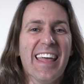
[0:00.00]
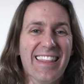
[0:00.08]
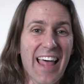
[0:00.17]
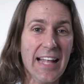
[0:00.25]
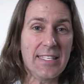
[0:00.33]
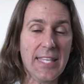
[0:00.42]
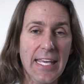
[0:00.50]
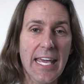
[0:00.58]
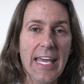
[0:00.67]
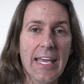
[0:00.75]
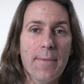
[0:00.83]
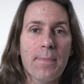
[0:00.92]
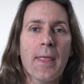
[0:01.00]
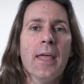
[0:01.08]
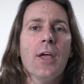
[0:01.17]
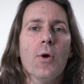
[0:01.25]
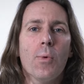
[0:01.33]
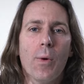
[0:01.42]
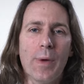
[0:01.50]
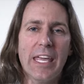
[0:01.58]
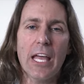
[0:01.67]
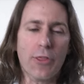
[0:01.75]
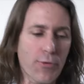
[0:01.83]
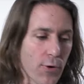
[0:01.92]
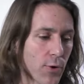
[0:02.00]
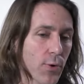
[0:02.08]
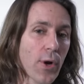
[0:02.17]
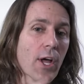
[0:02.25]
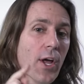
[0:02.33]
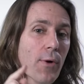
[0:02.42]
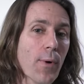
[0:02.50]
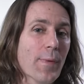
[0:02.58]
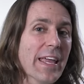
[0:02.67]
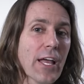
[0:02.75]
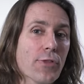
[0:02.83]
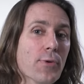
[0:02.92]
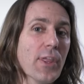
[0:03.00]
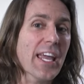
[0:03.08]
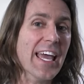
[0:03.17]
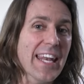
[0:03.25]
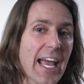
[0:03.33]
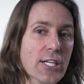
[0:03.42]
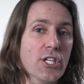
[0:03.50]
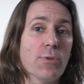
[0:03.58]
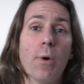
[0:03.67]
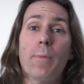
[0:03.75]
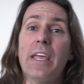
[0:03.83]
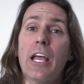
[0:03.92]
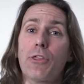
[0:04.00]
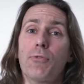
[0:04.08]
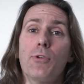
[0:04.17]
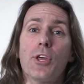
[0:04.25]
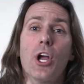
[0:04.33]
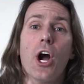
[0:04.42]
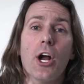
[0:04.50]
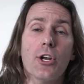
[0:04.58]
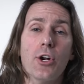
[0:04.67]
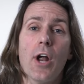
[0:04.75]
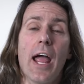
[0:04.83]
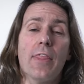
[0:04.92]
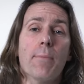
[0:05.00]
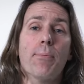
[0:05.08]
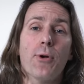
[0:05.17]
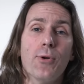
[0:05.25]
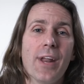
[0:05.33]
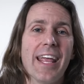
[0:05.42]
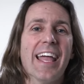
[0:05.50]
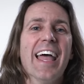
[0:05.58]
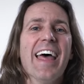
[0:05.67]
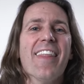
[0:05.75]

That's the key. When we get through the connection, when we get through the gardener and the pruning,